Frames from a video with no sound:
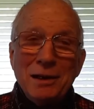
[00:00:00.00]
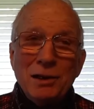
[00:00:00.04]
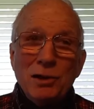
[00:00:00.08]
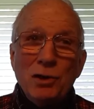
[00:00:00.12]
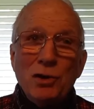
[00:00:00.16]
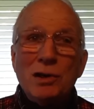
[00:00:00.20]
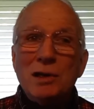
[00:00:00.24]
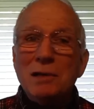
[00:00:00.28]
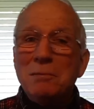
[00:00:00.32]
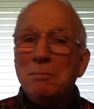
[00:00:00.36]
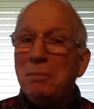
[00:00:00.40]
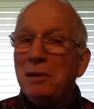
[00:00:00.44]

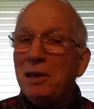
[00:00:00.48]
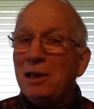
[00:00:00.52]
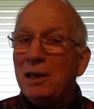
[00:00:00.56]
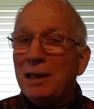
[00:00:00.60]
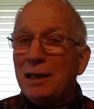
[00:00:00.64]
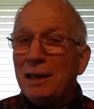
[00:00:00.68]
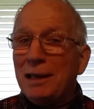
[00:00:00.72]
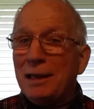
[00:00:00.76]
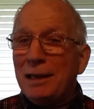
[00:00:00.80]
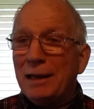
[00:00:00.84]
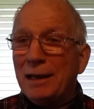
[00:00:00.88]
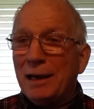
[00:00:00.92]
You can
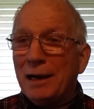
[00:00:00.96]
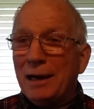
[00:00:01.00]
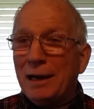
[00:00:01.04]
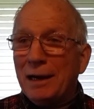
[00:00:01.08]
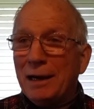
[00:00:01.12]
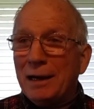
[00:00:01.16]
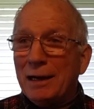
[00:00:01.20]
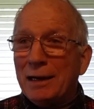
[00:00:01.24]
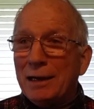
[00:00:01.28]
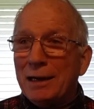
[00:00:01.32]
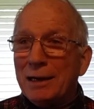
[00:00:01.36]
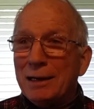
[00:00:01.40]
be,
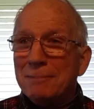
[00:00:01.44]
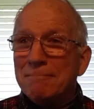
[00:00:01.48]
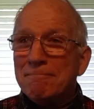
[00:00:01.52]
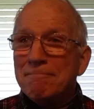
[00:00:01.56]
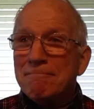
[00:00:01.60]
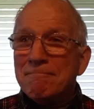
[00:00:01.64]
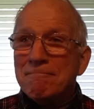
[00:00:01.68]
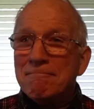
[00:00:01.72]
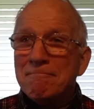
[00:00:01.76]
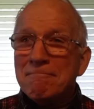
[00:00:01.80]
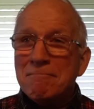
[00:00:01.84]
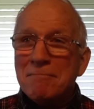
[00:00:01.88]
uh,
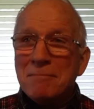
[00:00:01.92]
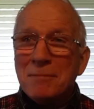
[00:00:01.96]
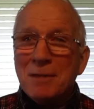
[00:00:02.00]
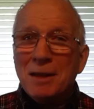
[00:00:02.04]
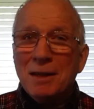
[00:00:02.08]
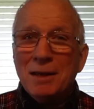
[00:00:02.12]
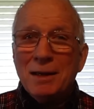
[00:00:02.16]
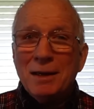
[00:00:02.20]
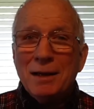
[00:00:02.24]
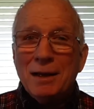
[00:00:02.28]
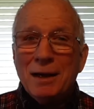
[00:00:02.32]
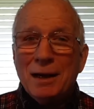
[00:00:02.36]

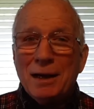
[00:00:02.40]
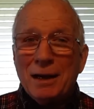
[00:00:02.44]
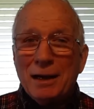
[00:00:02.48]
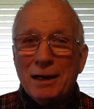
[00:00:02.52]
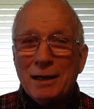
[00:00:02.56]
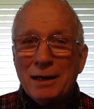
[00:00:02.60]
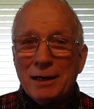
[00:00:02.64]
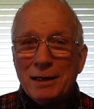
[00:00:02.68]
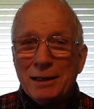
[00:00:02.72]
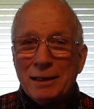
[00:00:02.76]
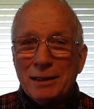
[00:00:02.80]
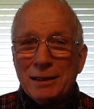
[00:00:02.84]

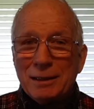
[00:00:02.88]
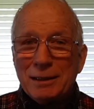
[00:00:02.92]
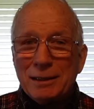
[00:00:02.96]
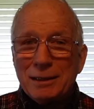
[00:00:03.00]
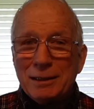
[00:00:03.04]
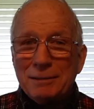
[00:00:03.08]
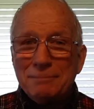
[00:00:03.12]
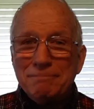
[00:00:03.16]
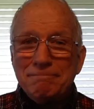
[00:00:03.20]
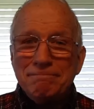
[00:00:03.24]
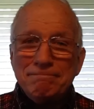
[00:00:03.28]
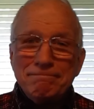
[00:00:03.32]

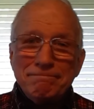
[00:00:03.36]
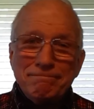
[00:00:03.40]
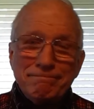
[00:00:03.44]
uh,